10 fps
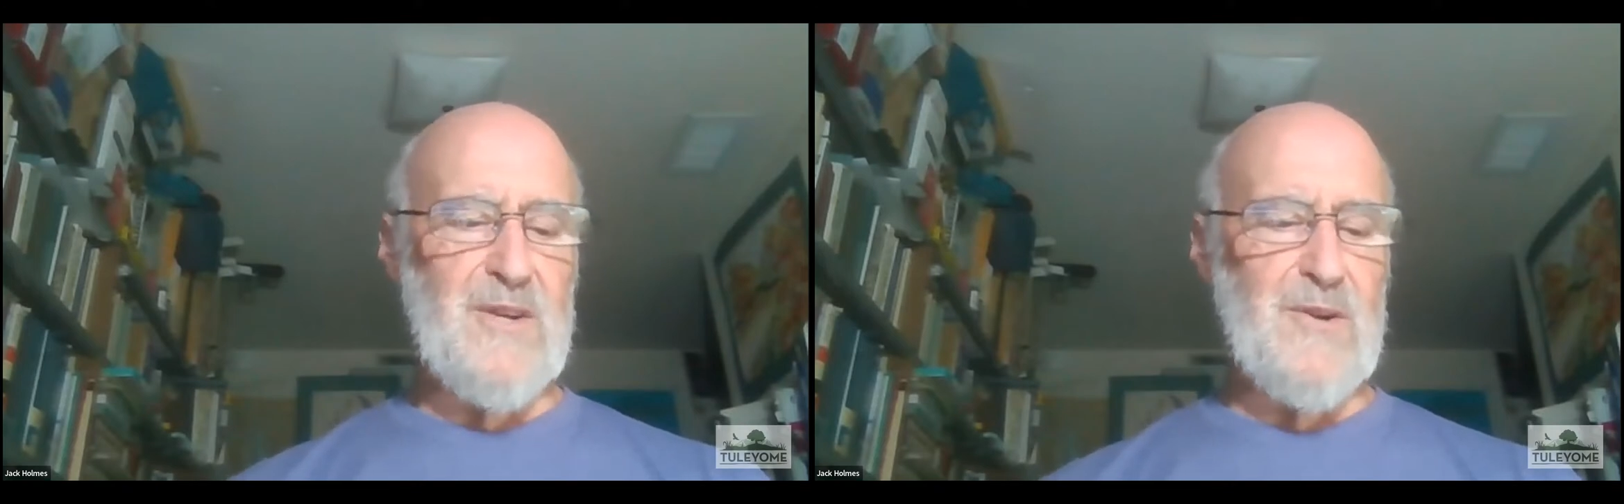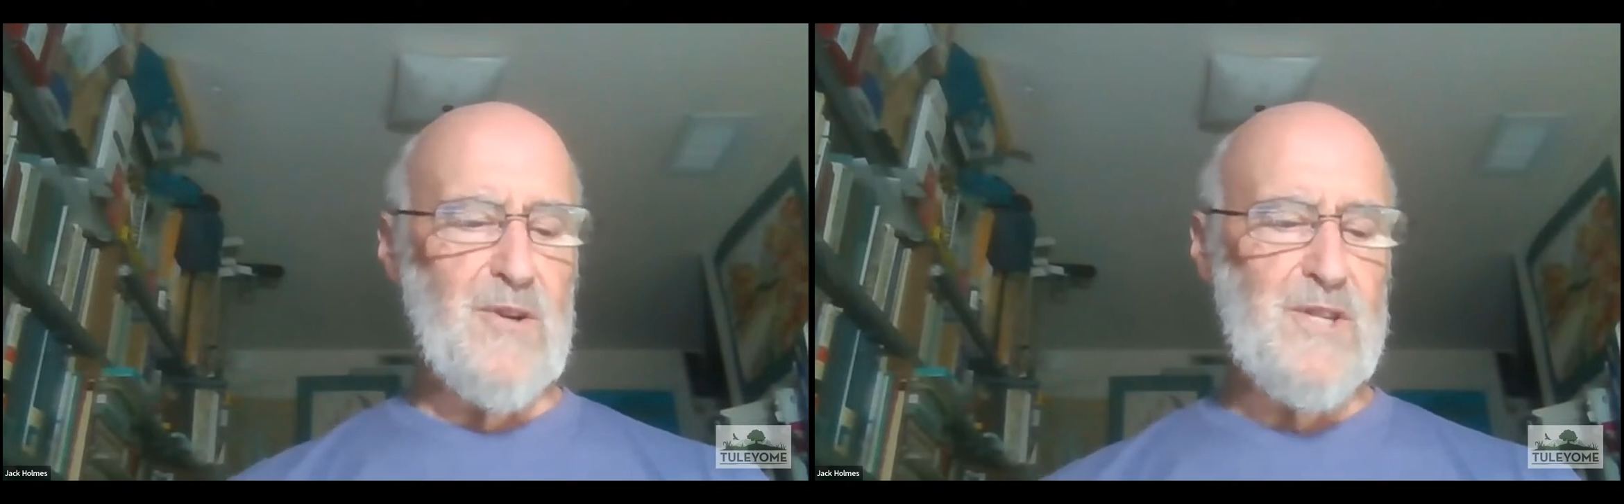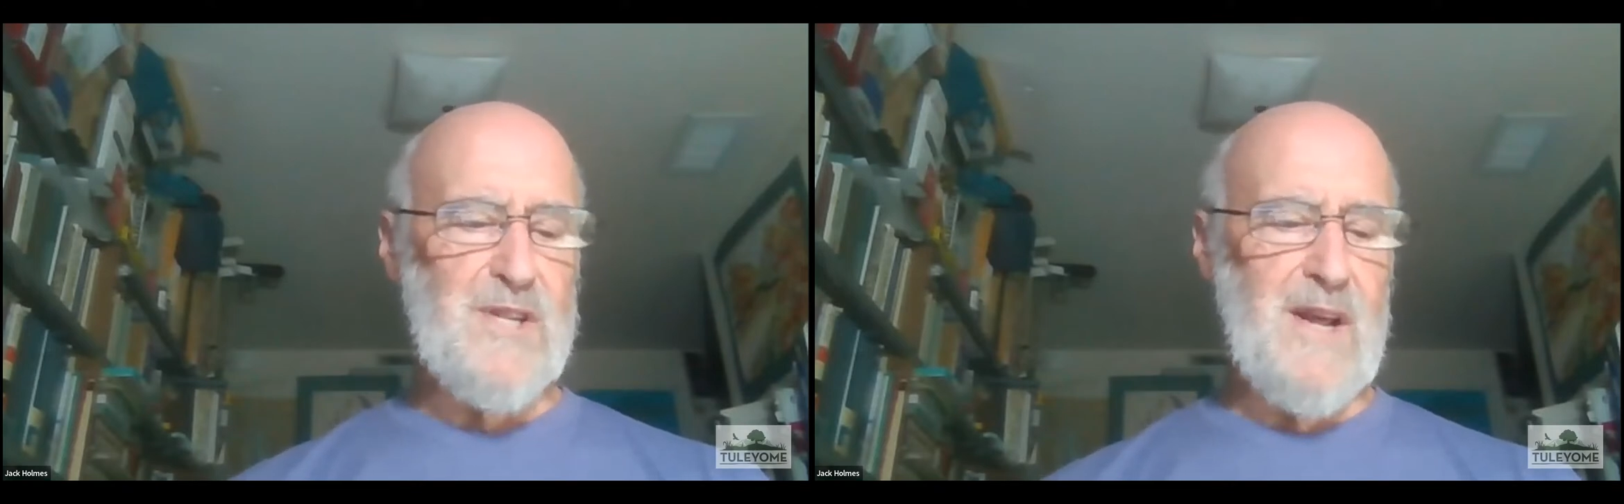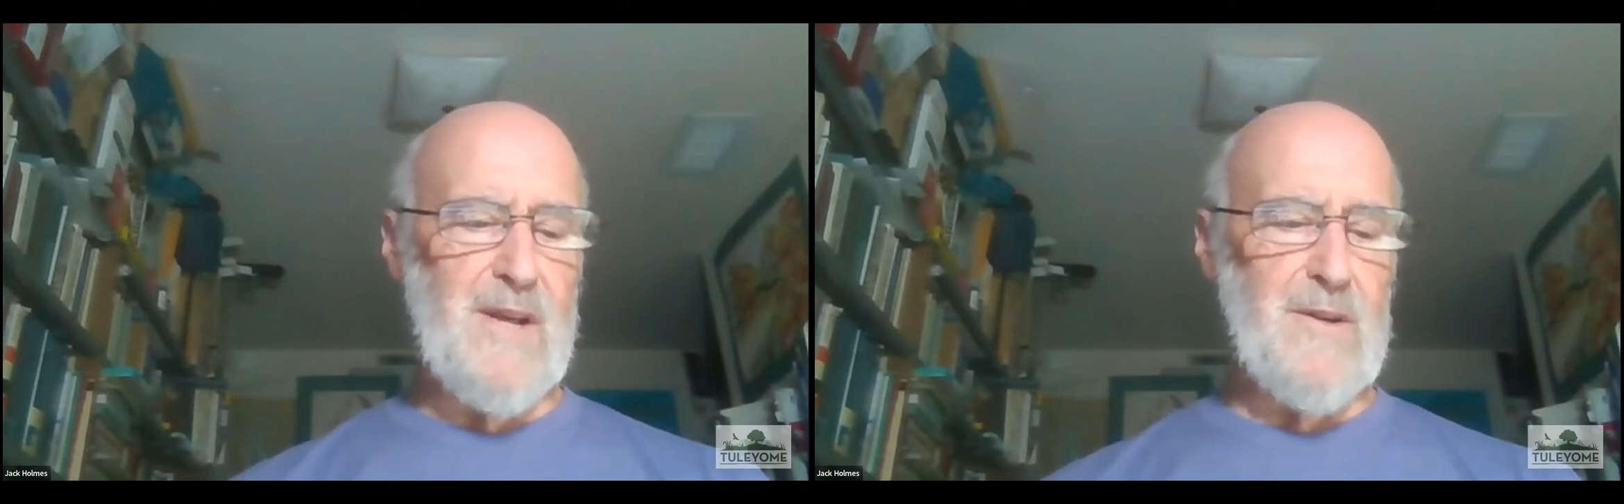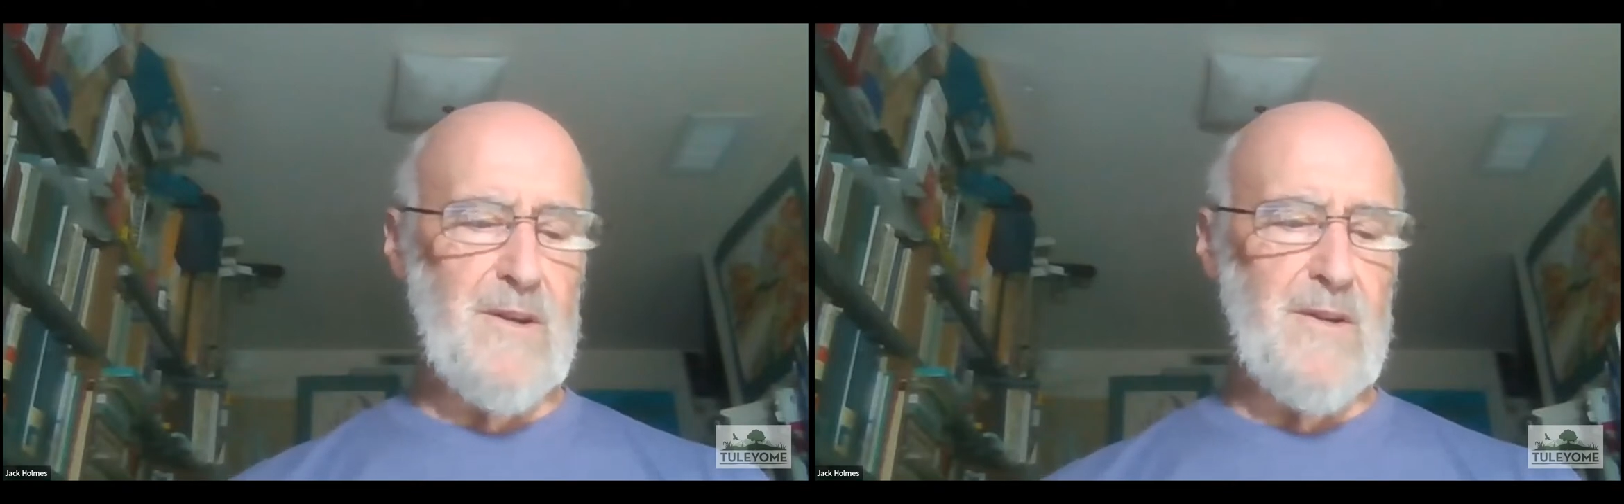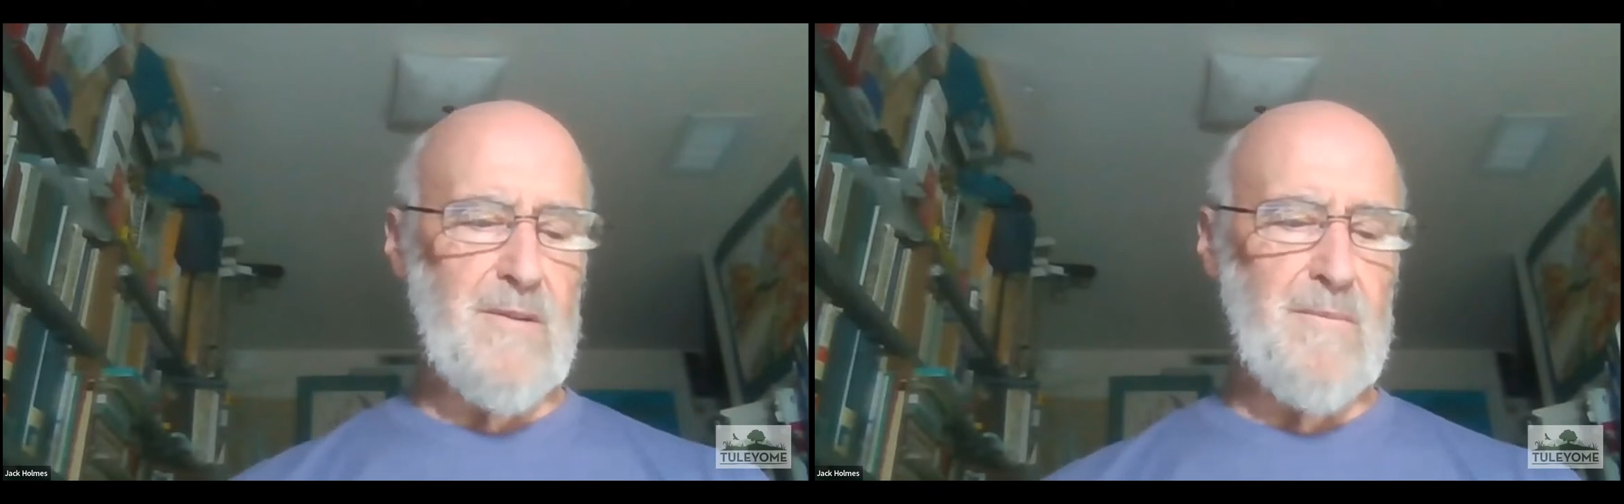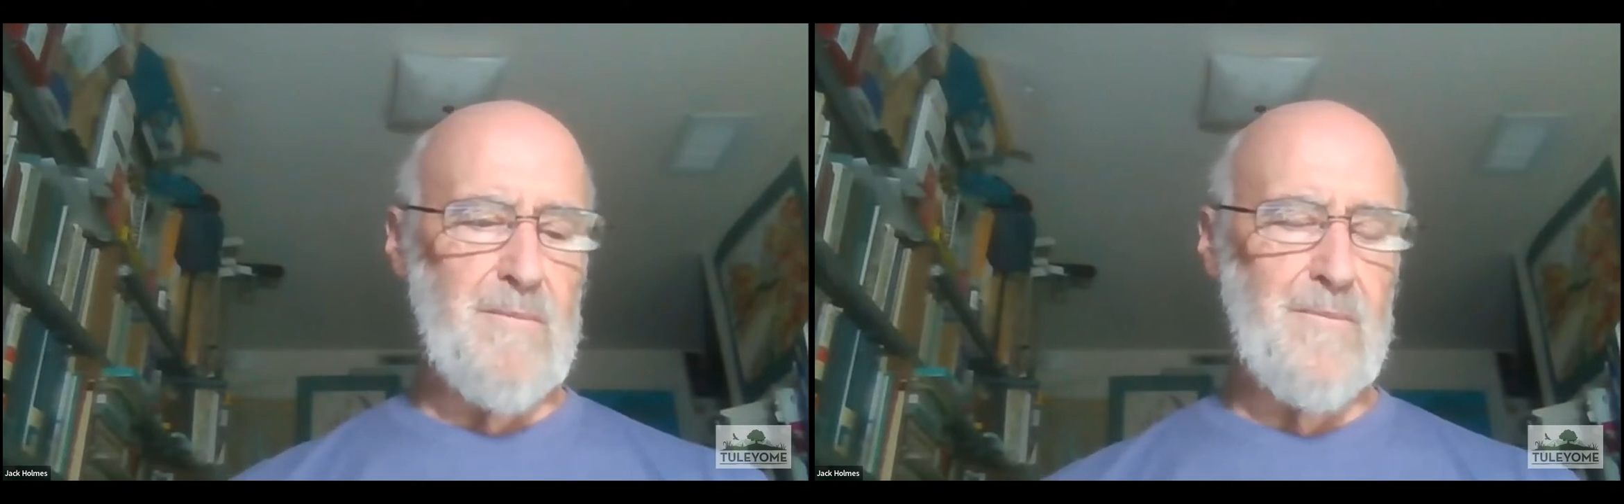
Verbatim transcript: understanding.